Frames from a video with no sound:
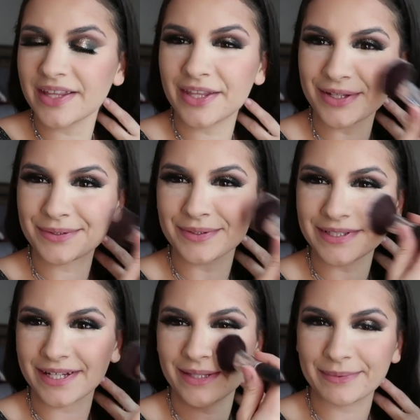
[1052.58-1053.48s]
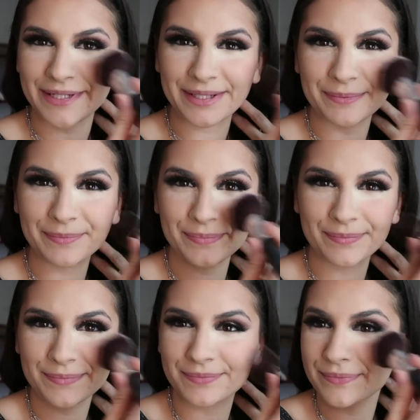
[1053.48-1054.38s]
and then I'll do a tiny bit
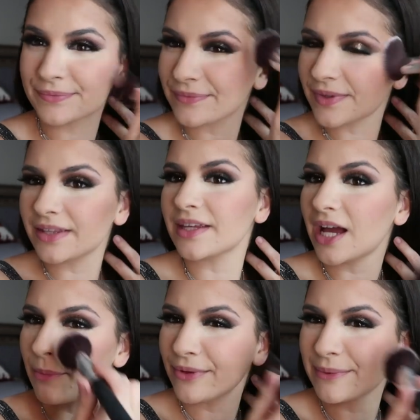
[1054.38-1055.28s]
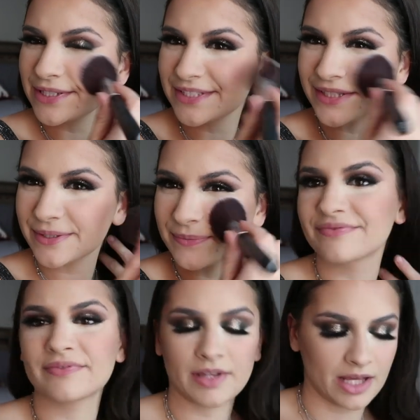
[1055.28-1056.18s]
on the apple of my cheek.
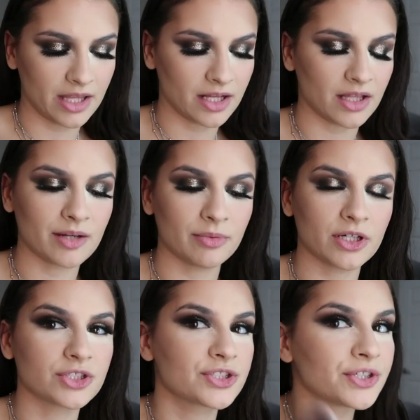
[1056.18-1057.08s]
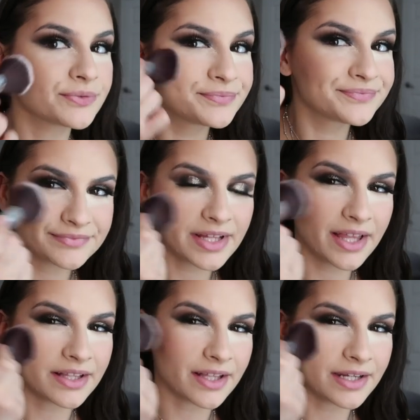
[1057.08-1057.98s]
I like a lot of blush too. I
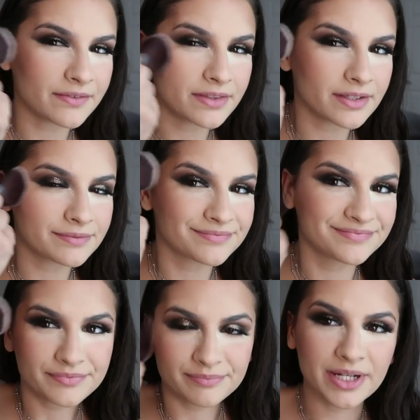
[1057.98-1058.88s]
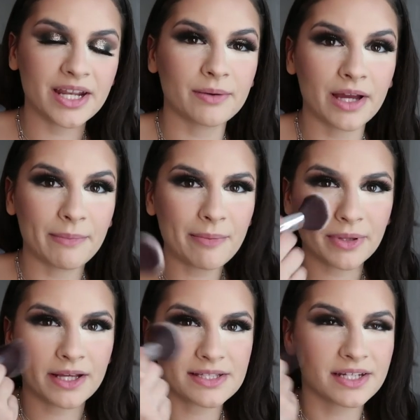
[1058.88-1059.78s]
like a lot of everything. But anyway, my
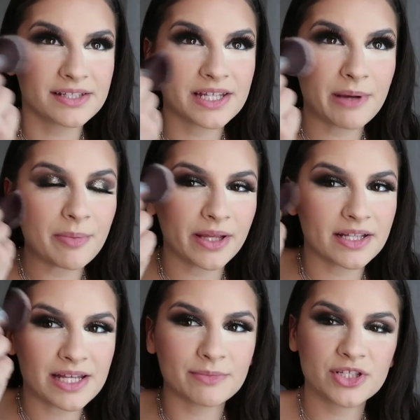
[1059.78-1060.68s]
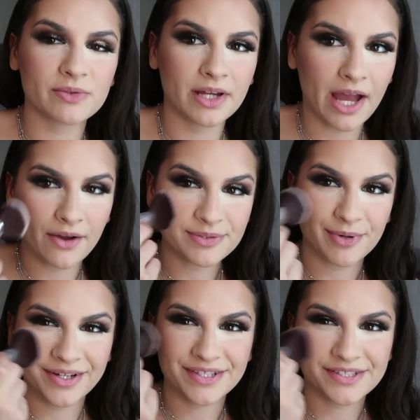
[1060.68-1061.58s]
plans. I didn't say my plans. I'm just doing a house
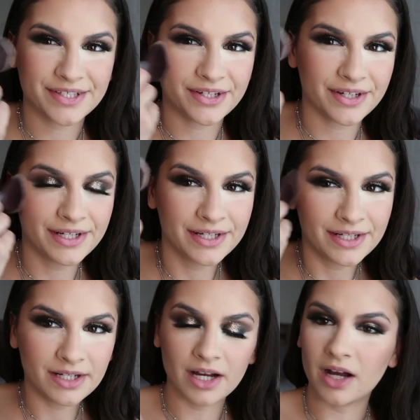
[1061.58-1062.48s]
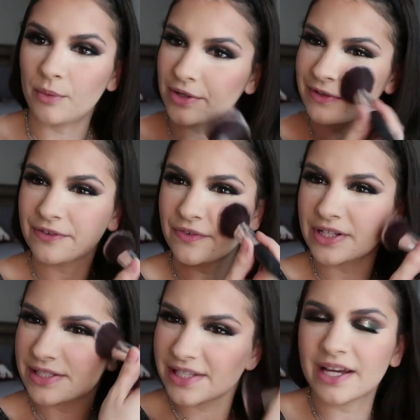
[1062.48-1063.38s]
party this year. Uh, one of our
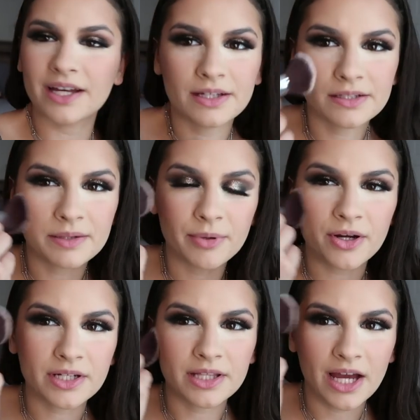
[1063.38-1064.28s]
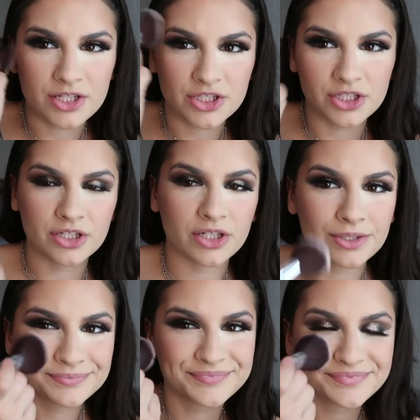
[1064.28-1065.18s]
friends had a party last
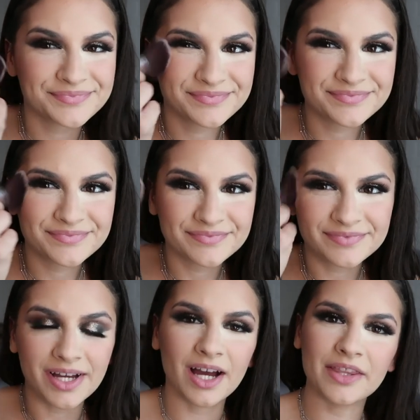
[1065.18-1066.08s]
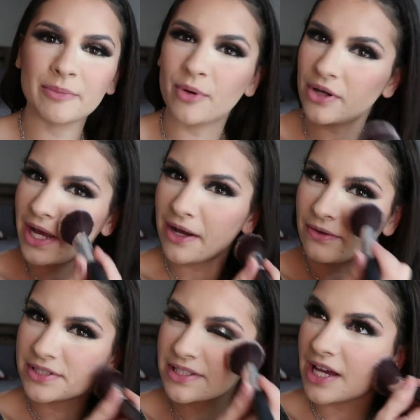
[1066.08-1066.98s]
year. Uh, they bought a
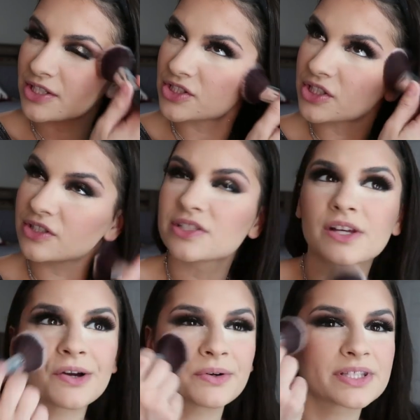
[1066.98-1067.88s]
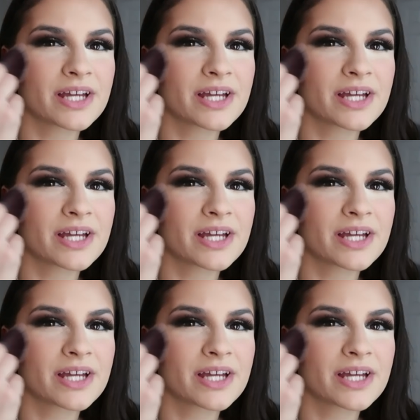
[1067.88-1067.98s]
house last year, so